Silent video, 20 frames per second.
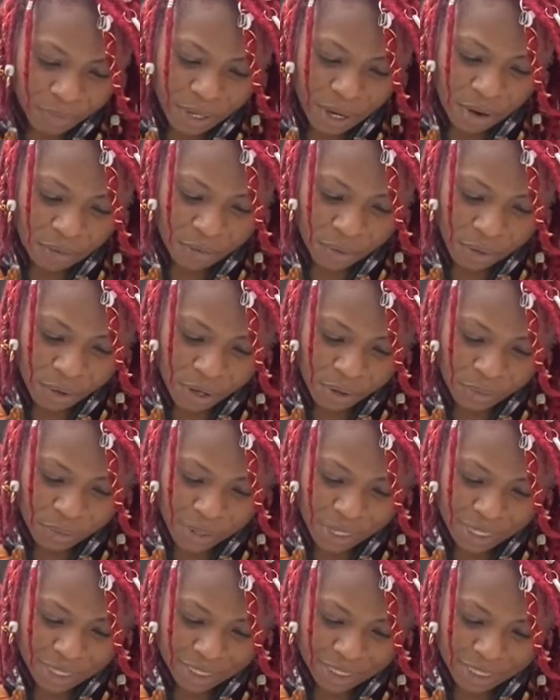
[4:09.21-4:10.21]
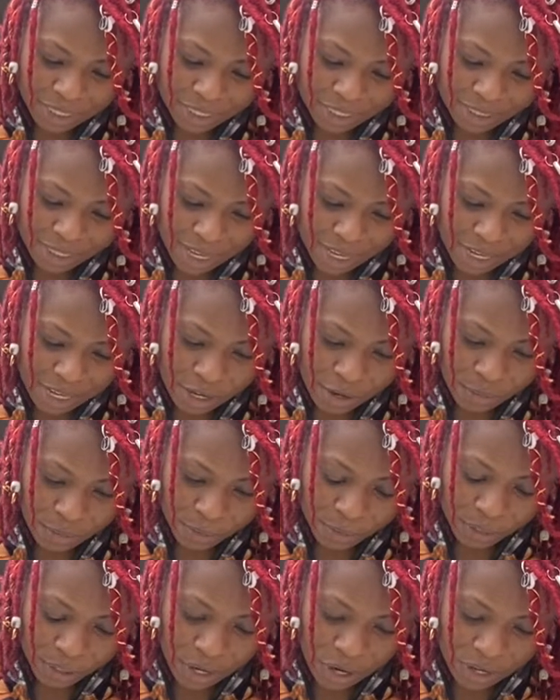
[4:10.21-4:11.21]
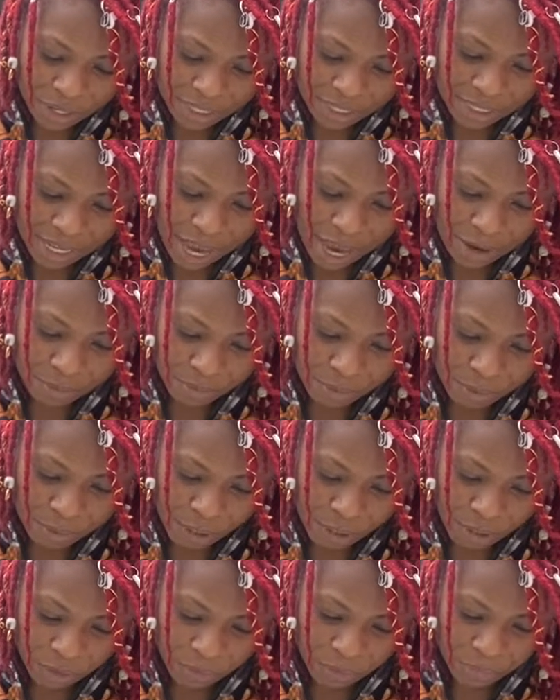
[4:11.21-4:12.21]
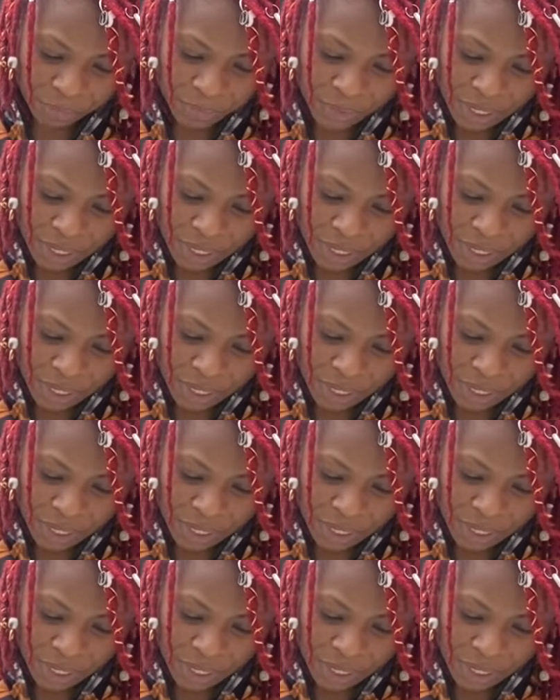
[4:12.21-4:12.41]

Avoid wickedness, and it will turn aside from you.